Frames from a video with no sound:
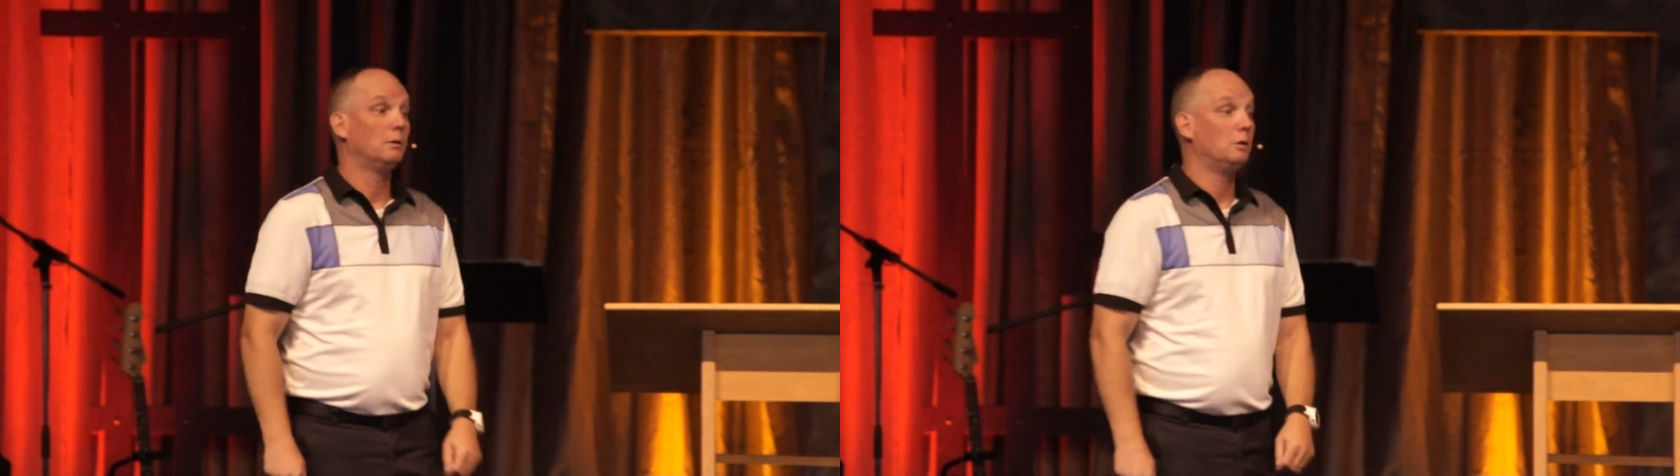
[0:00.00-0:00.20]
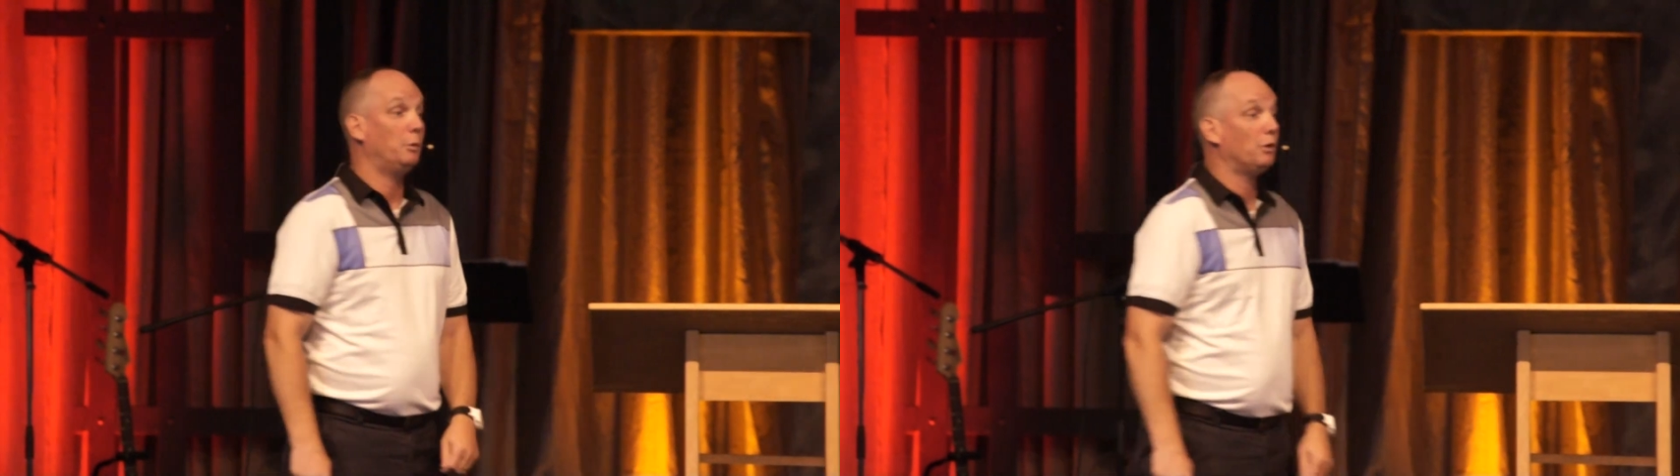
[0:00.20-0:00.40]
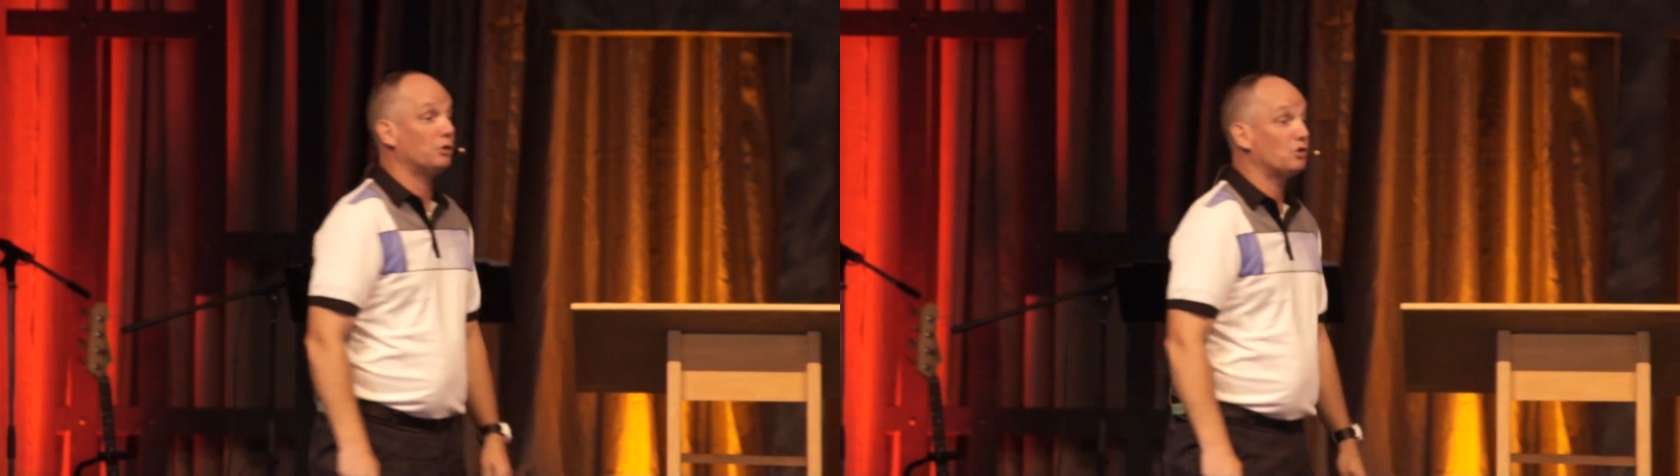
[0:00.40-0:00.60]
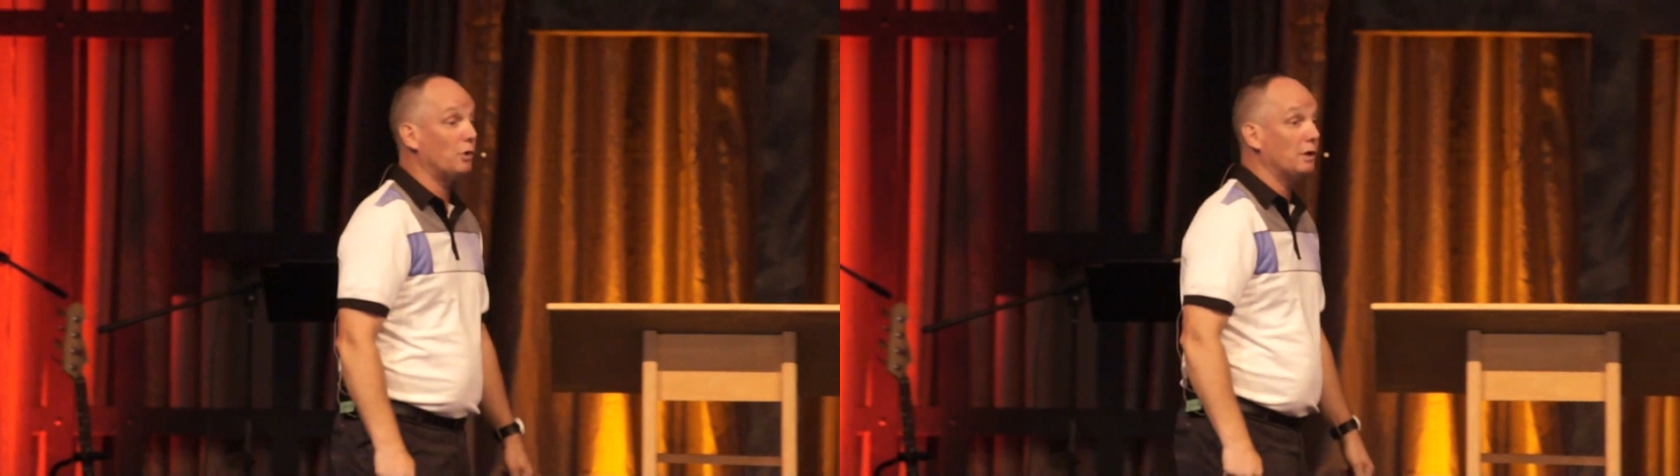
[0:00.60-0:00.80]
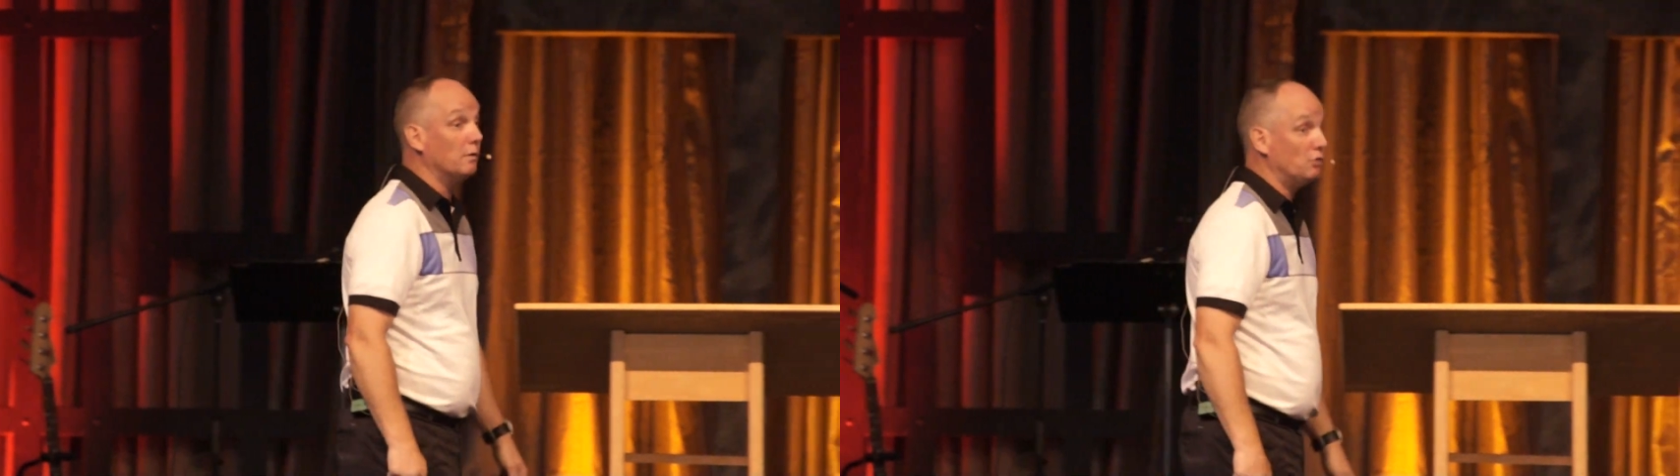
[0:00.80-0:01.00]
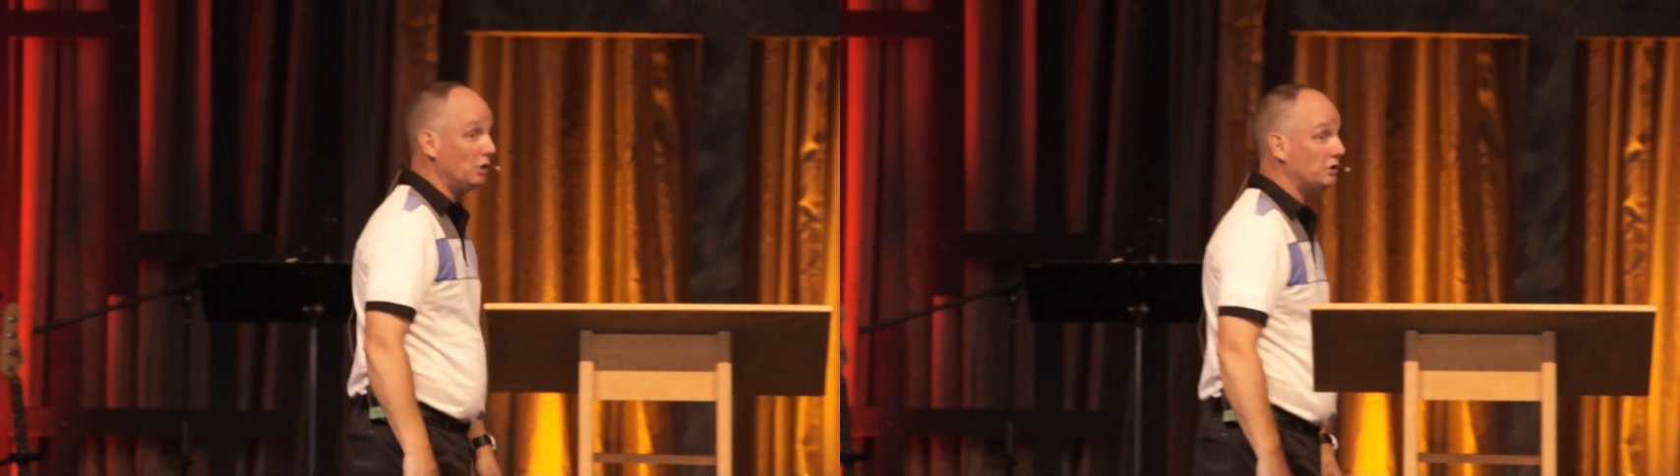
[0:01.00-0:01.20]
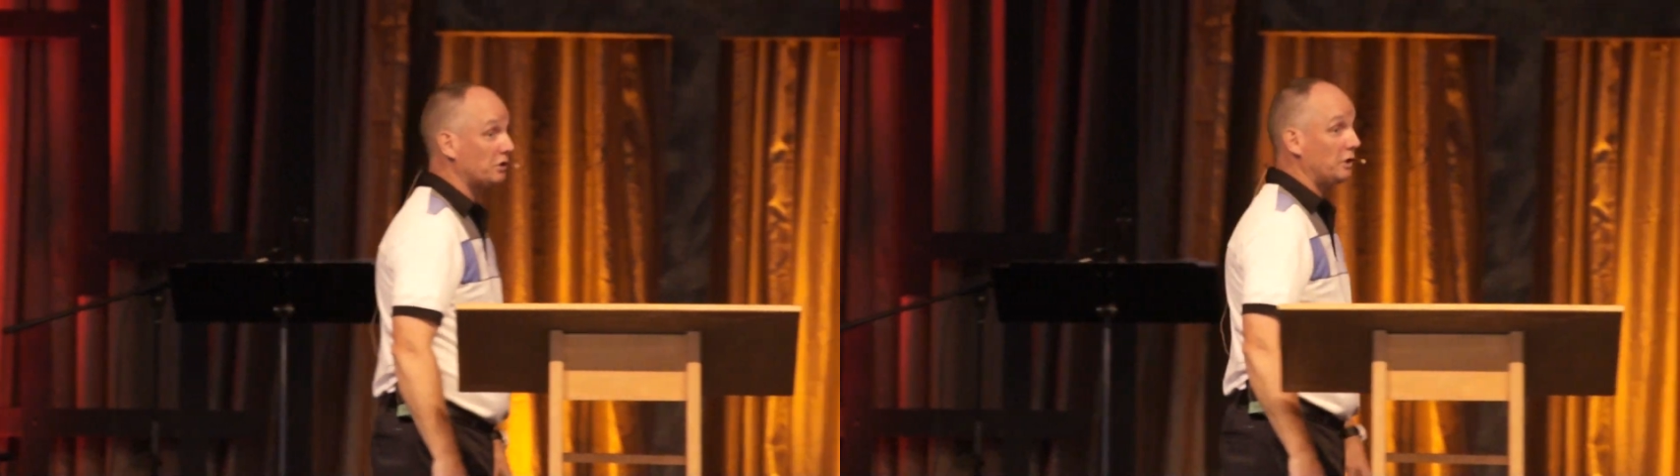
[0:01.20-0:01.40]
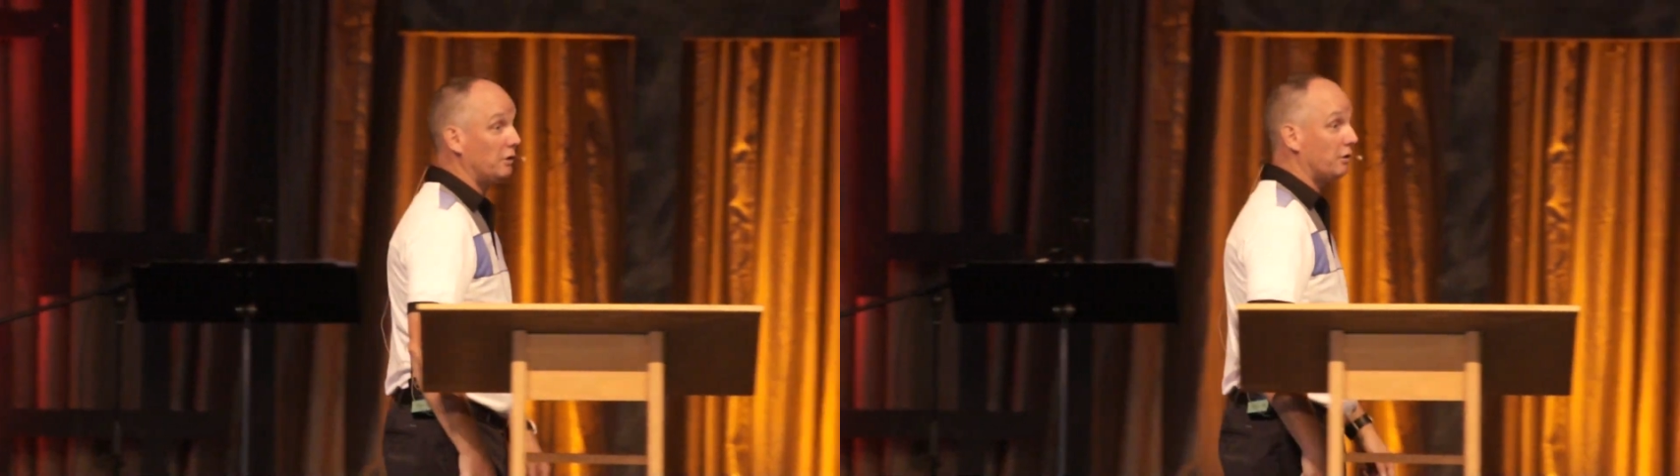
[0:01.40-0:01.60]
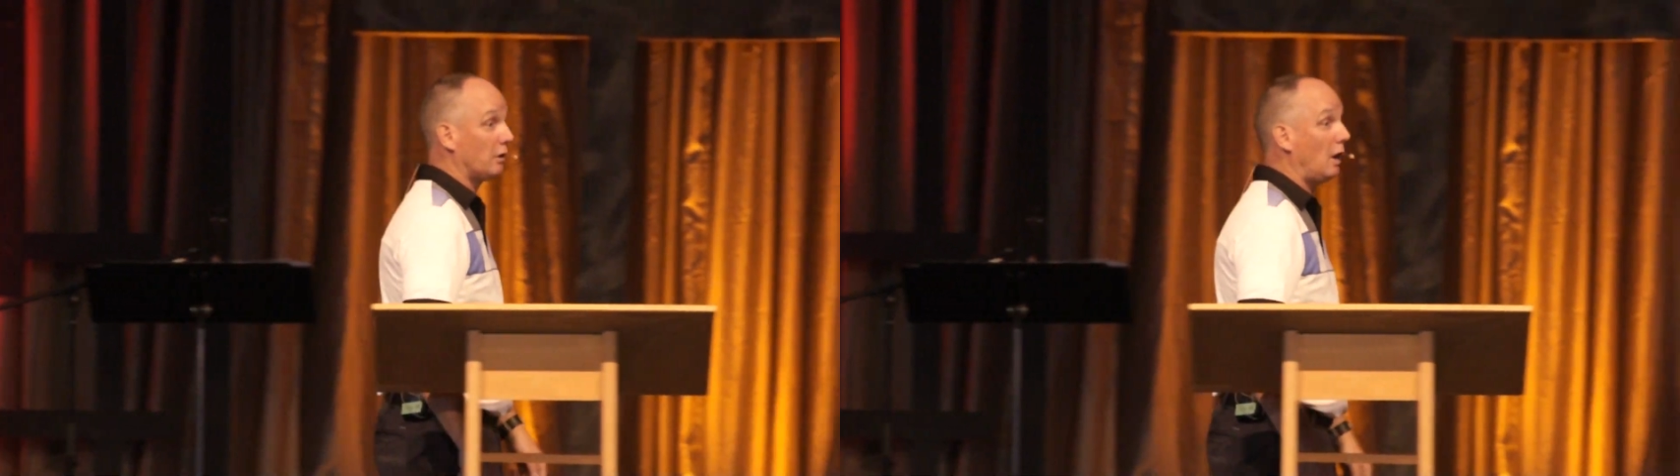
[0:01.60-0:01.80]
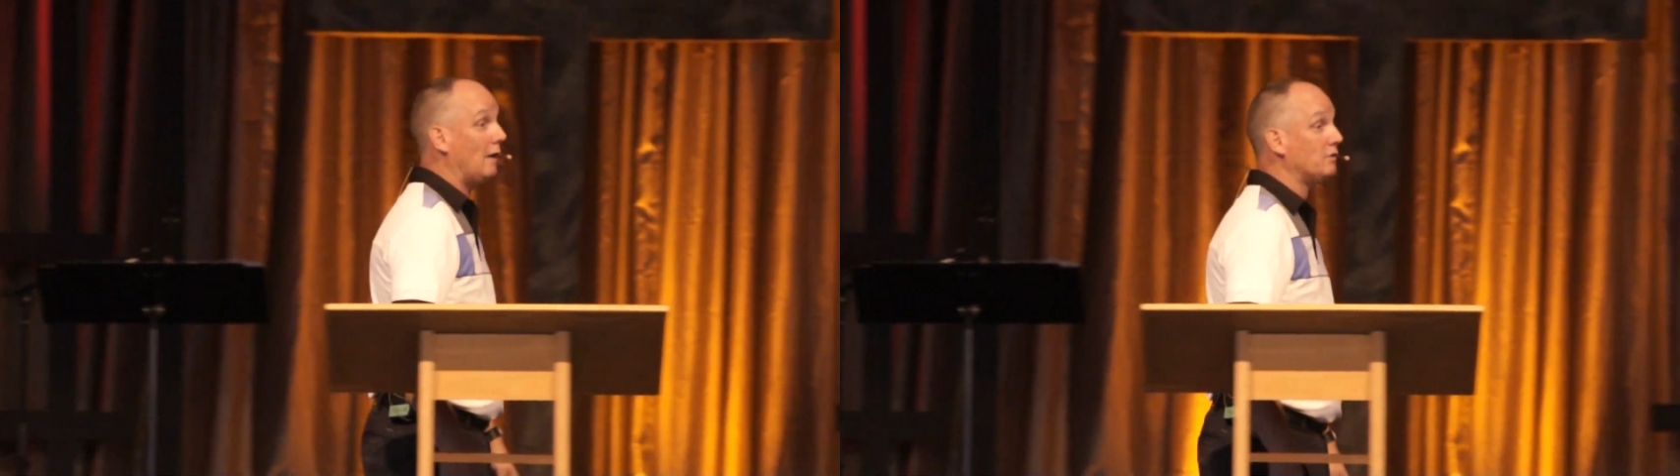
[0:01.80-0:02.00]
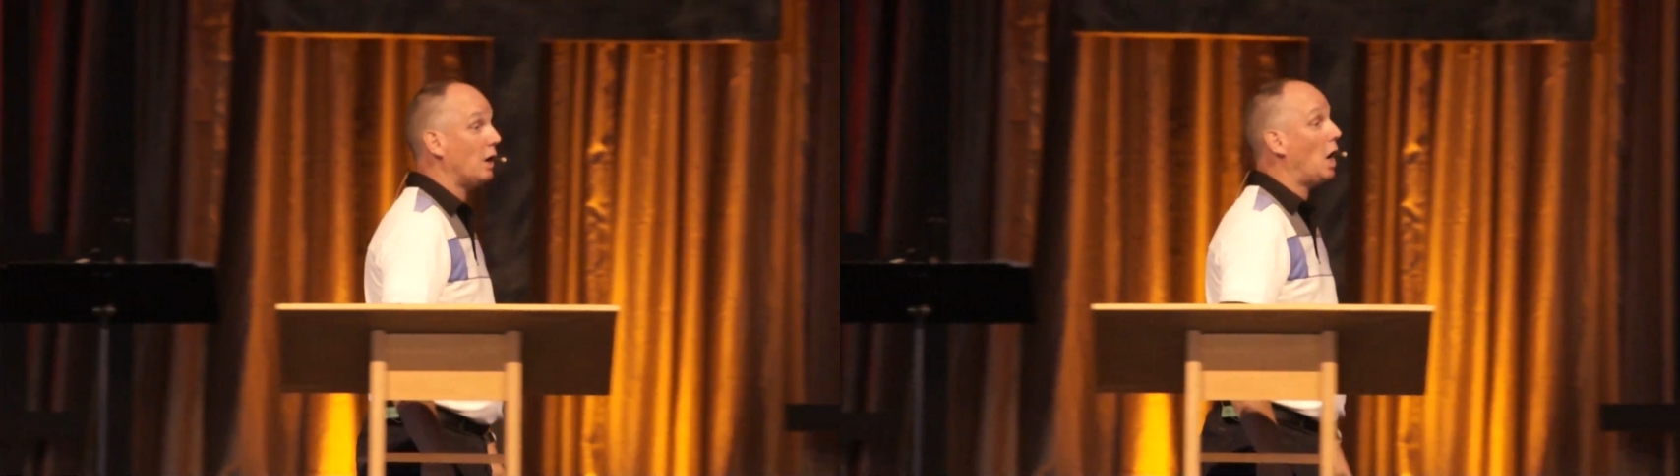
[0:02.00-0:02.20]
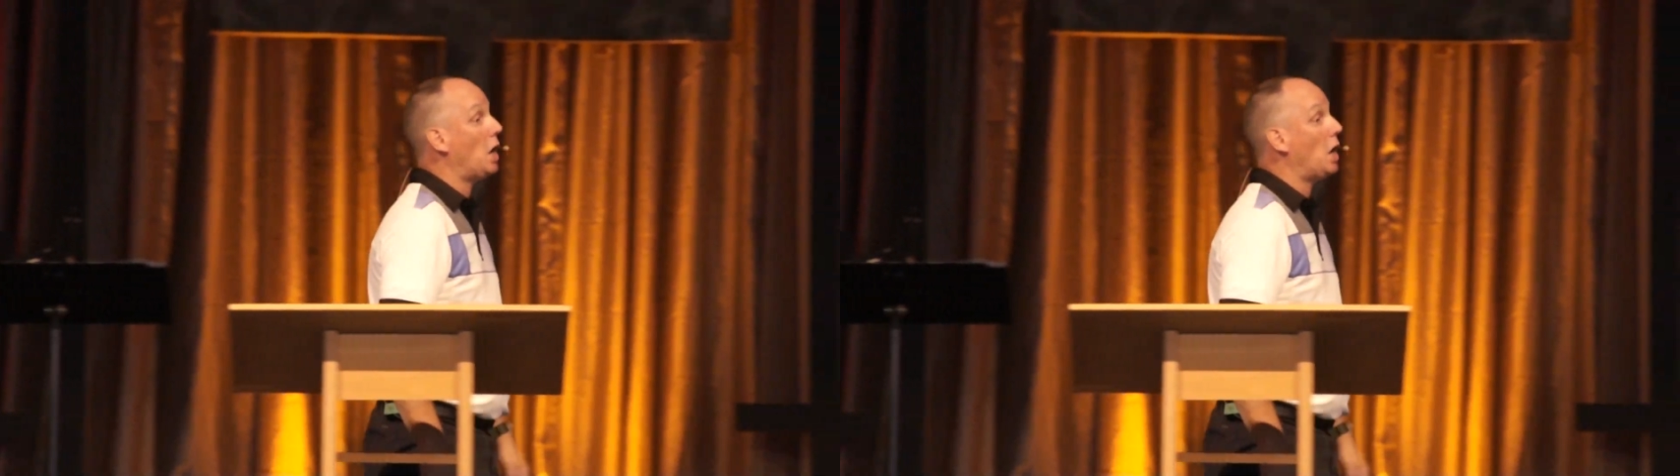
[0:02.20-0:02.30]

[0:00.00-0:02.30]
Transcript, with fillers: to build the strength of Jesus into their lives.